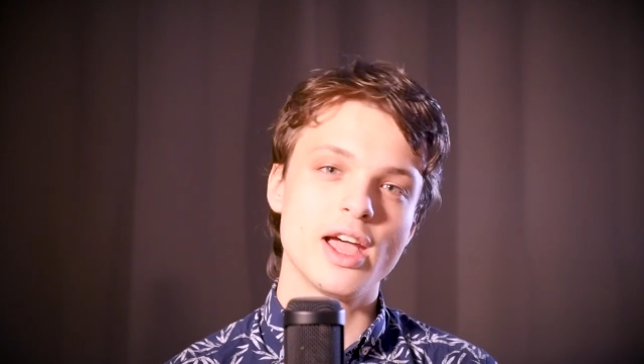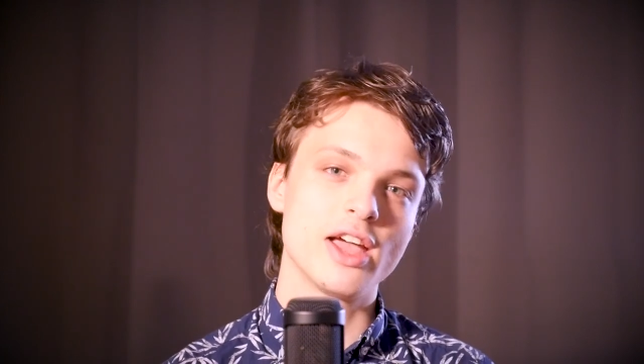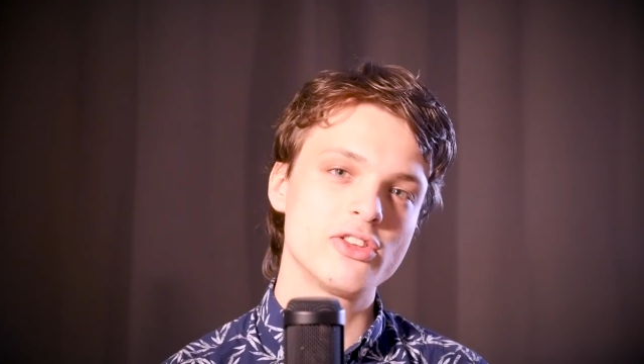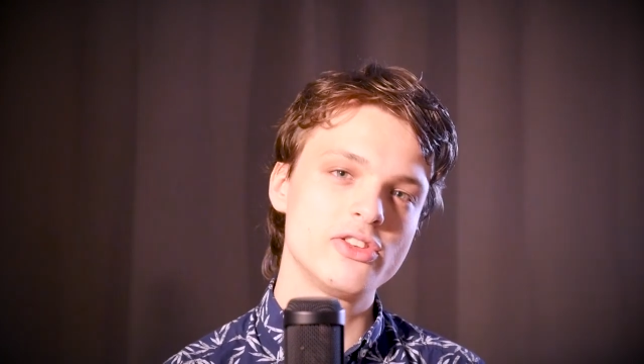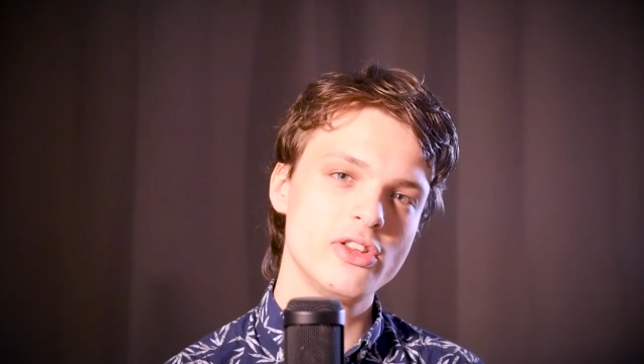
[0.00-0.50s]

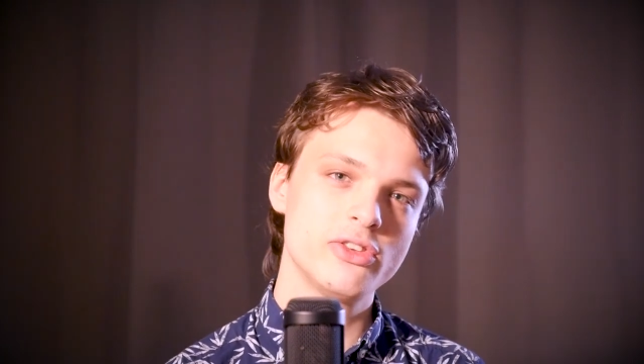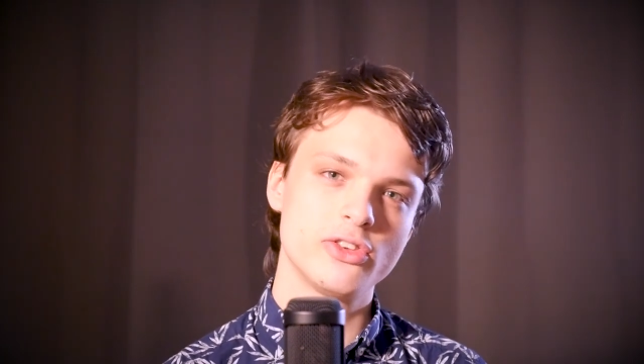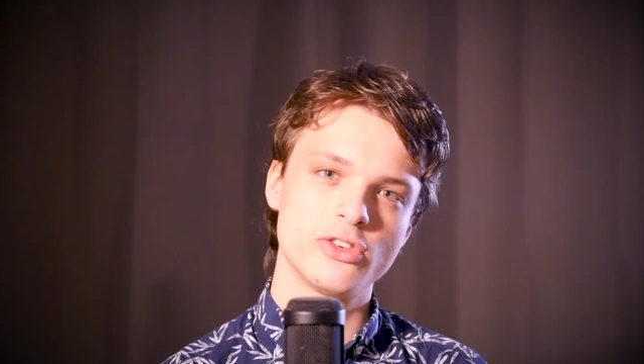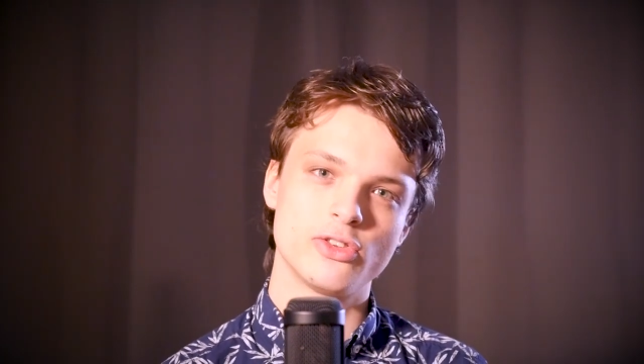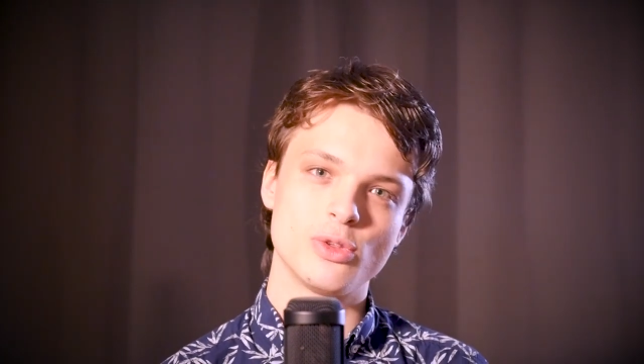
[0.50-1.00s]

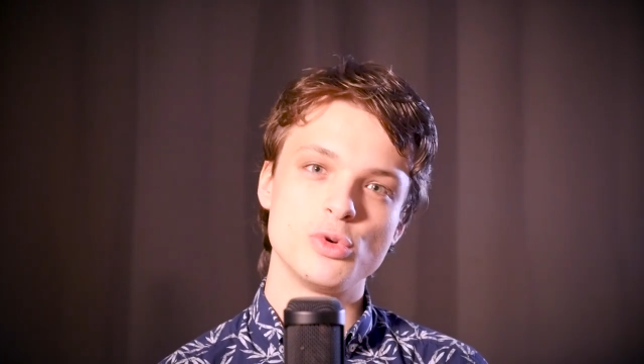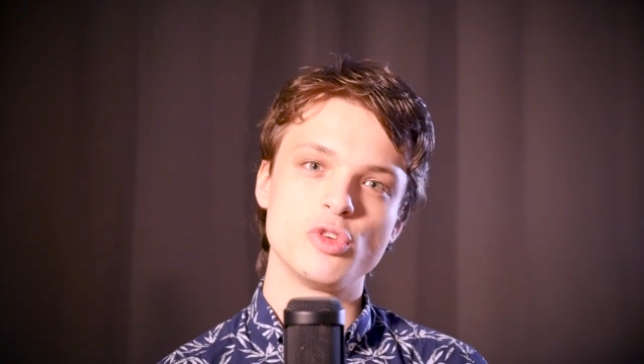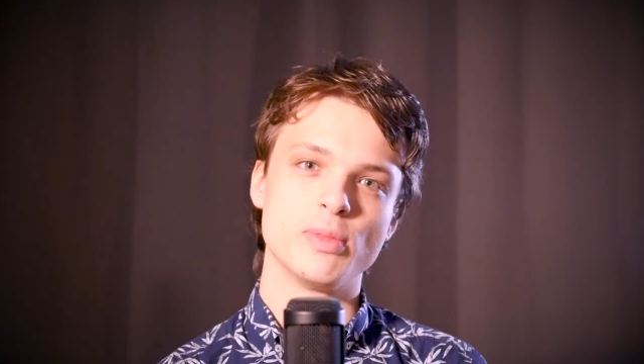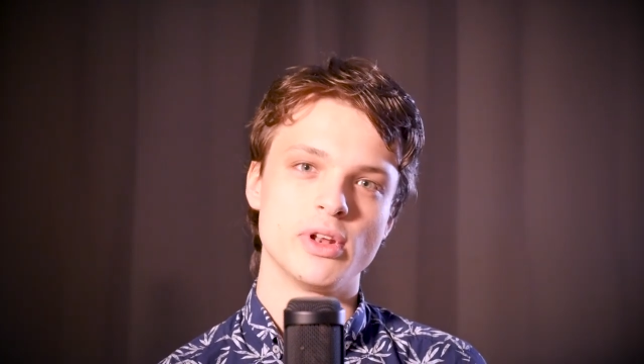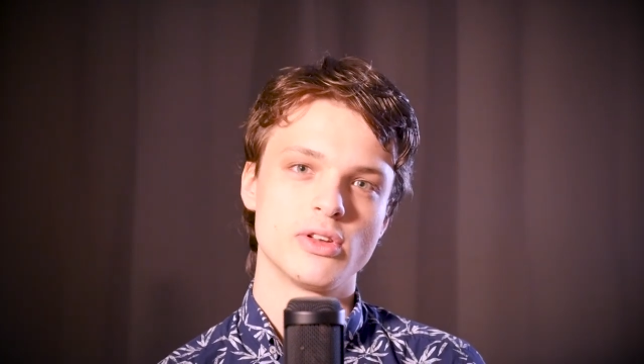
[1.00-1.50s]
assists the
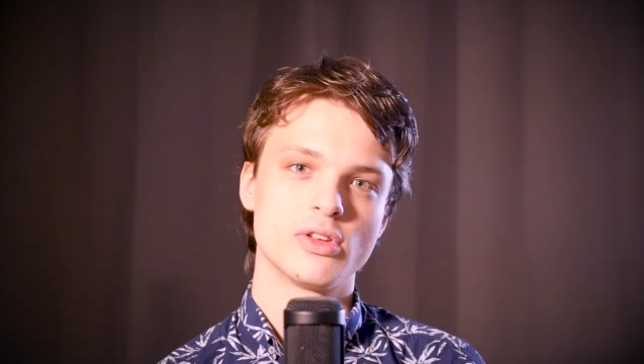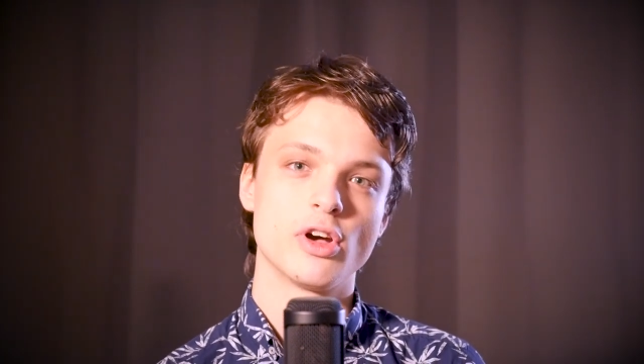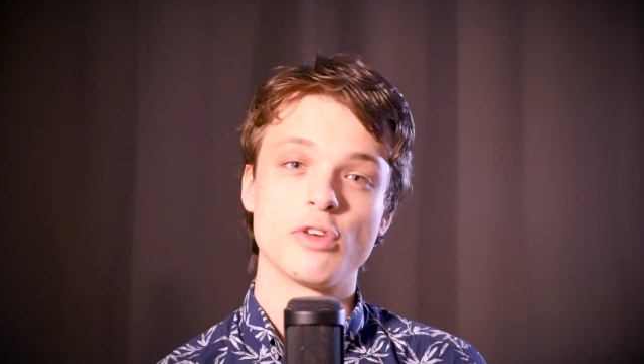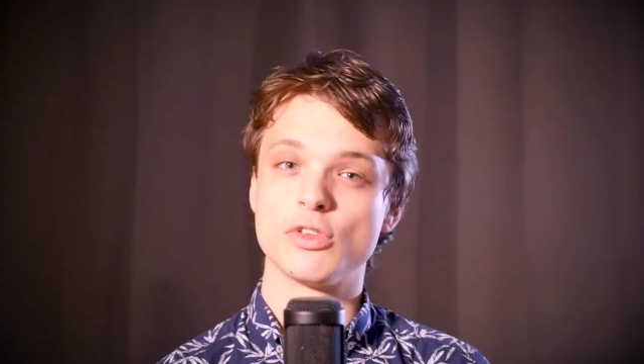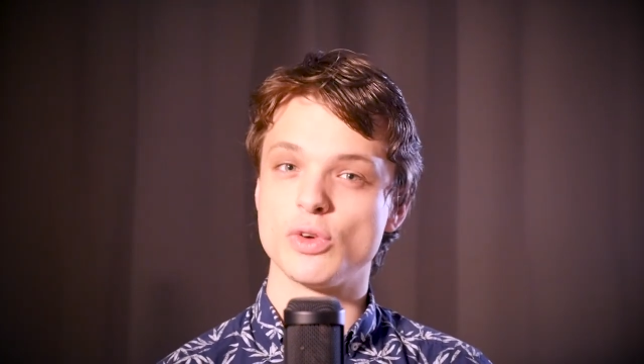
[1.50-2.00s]
movement
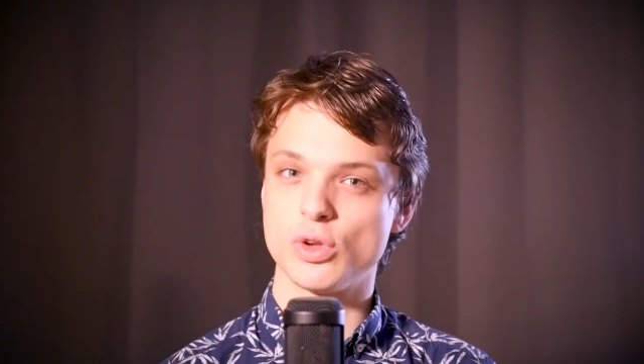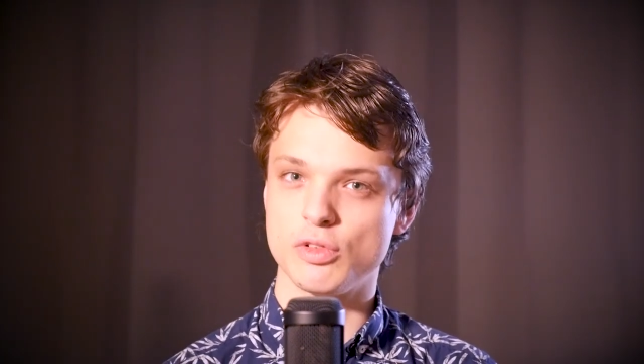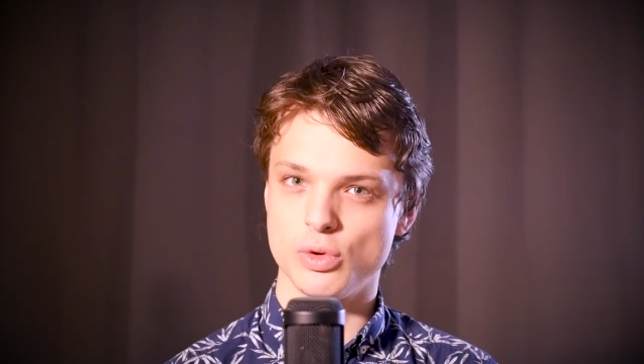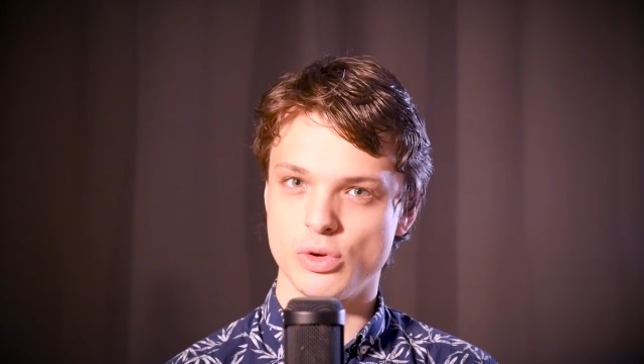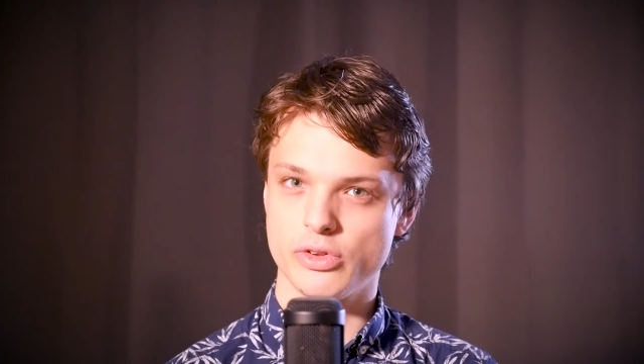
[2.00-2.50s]
of the vocal
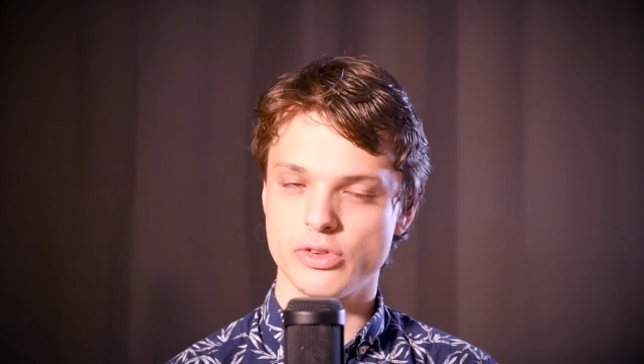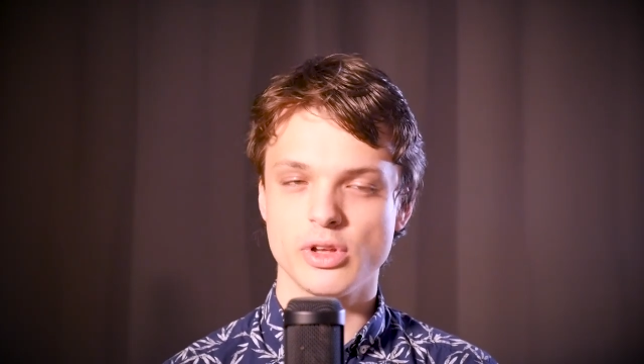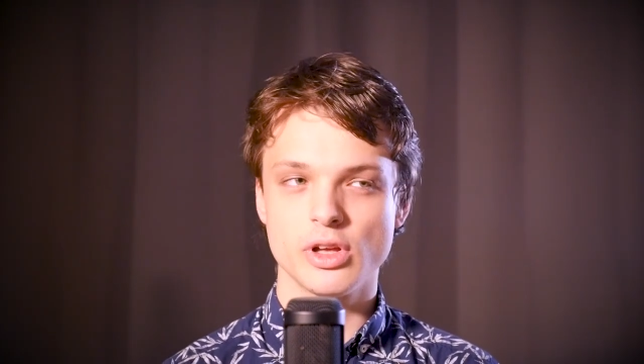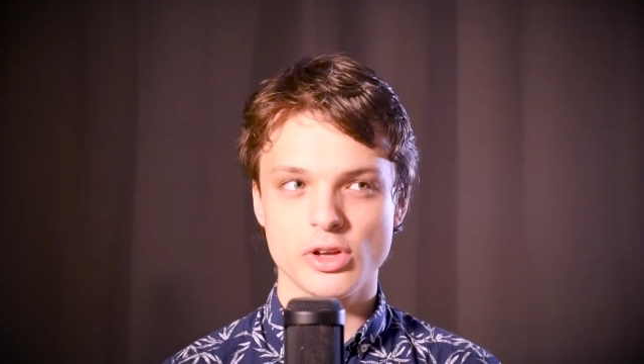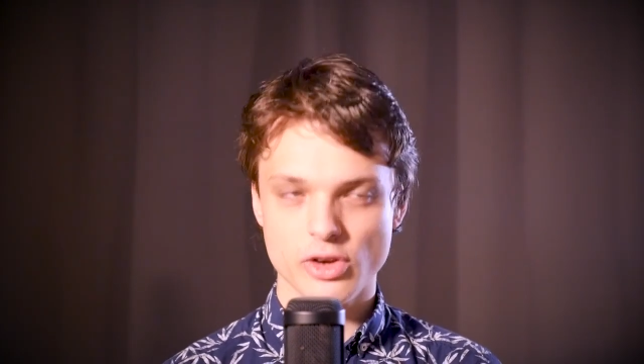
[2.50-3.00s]
folds,
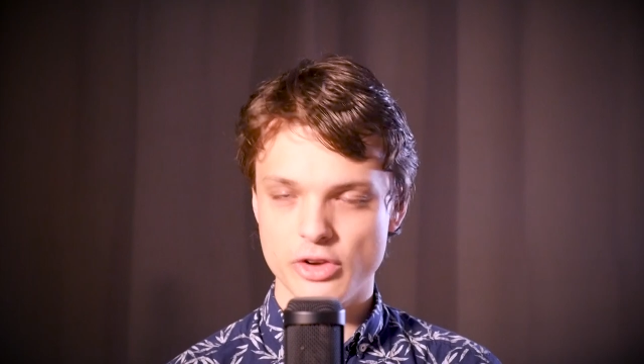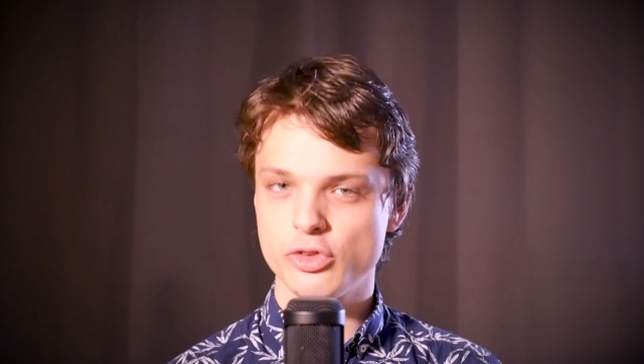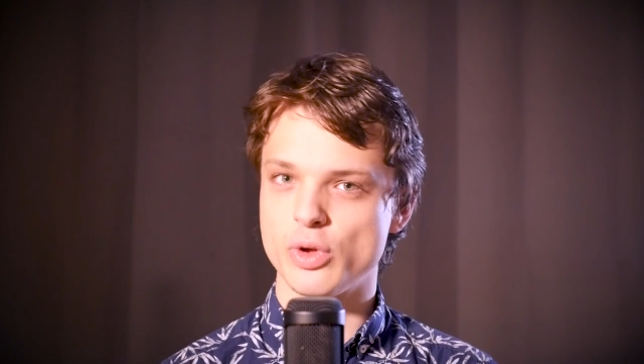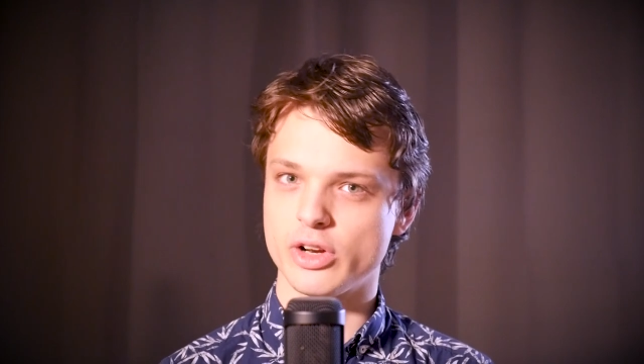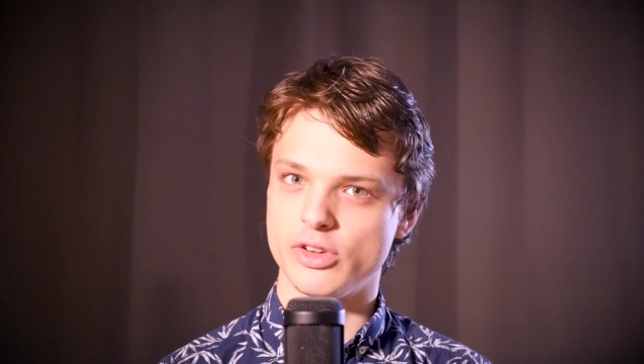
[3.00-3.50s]

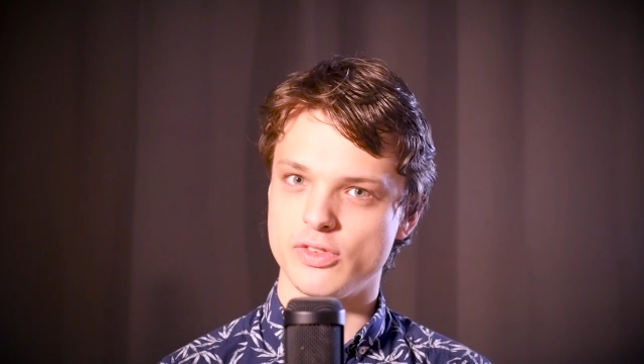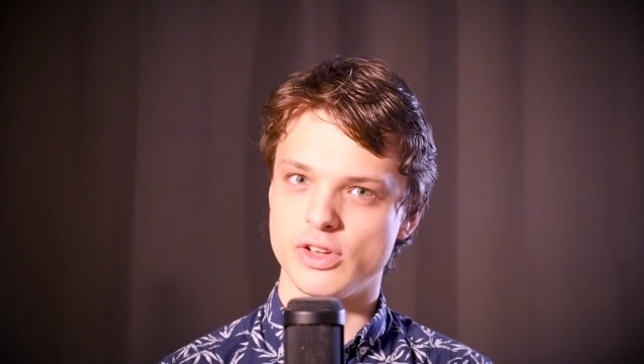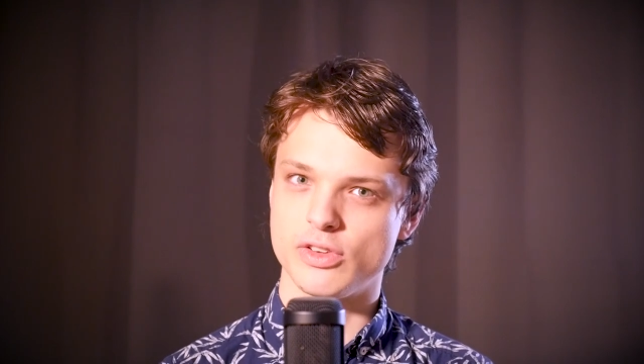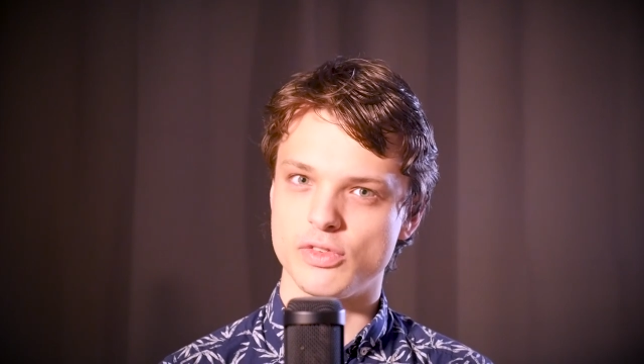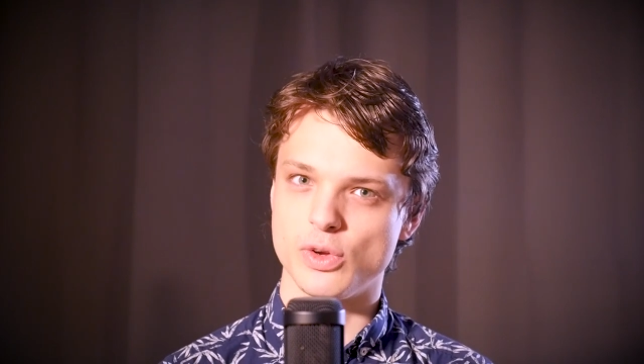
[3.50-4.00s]
constructive
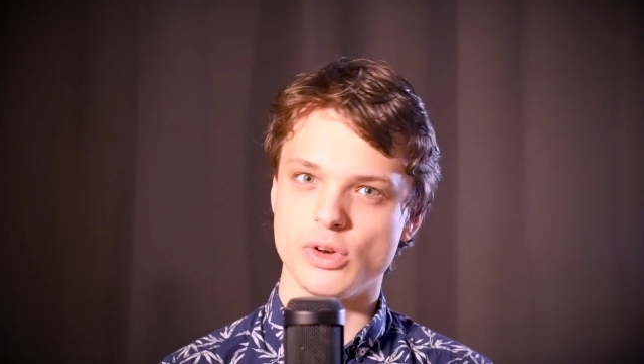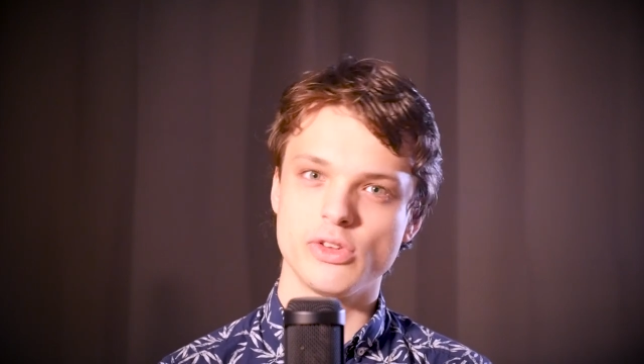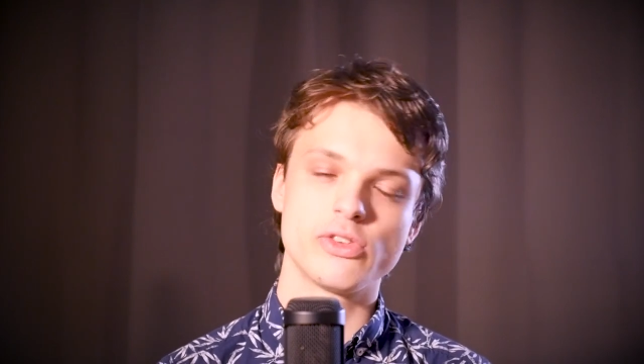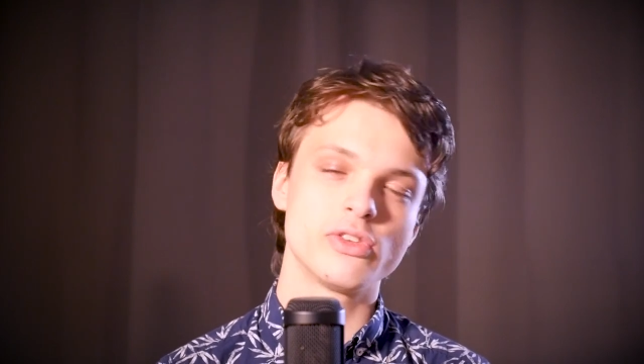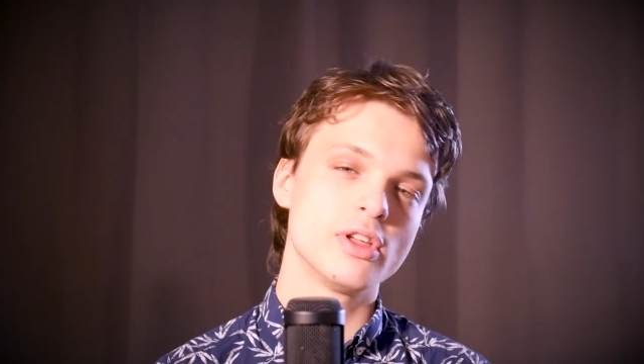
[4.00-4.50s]

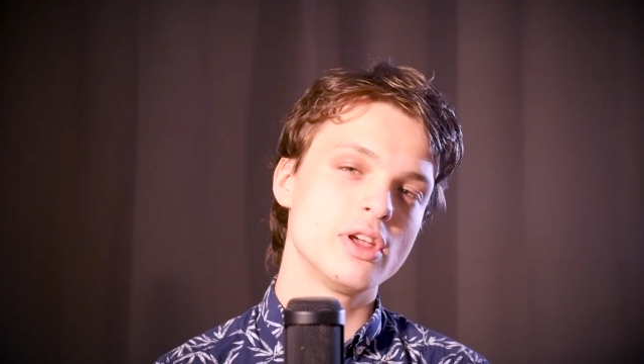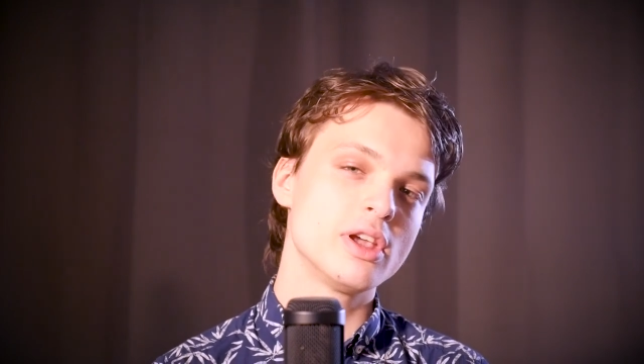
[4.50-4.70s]
interference,